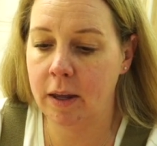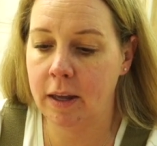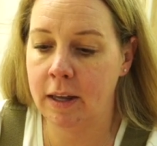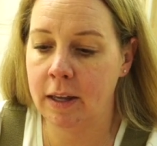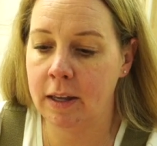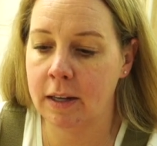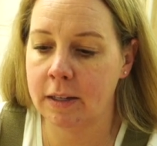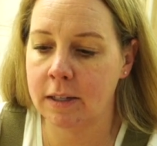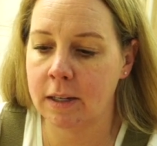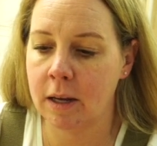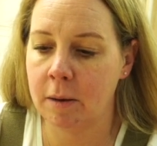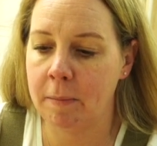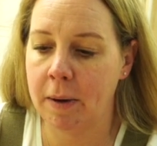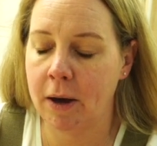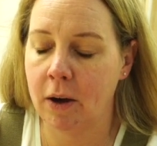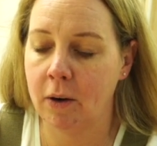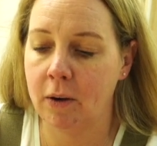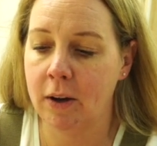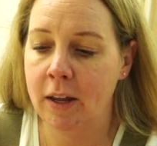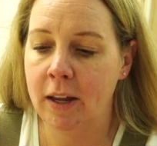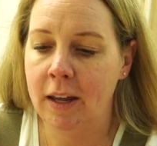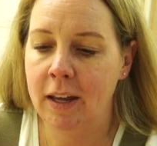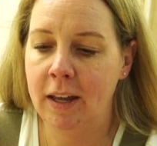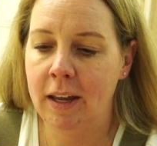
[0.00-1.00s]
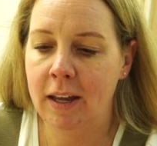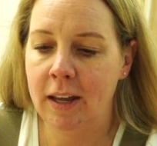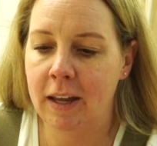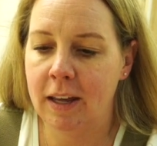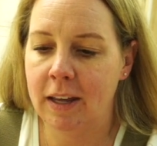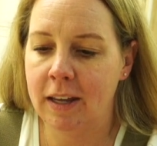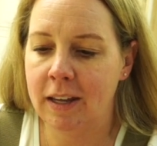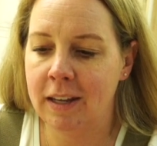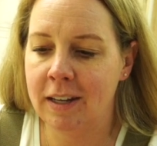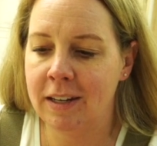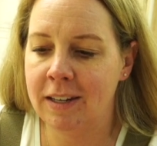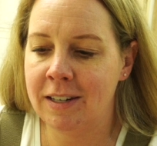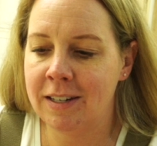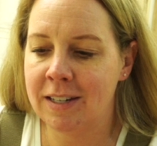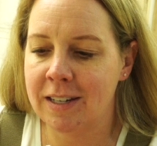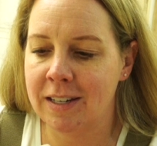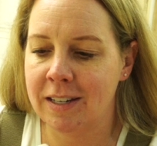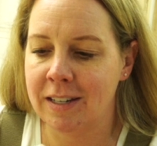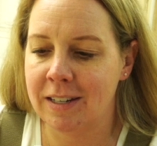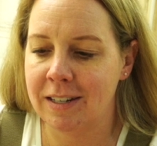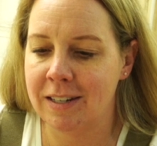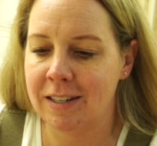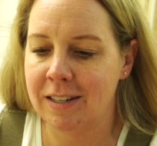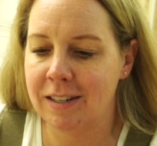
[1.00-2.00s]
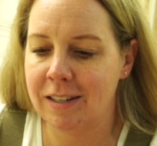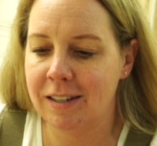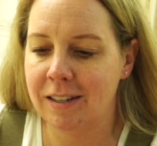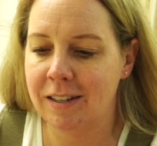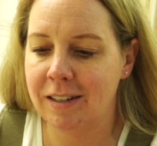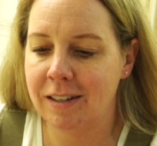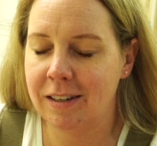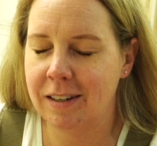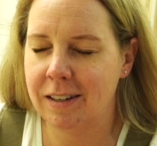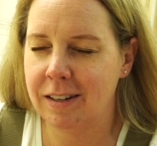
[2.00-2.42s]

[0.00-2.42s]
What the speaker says: is about, is this...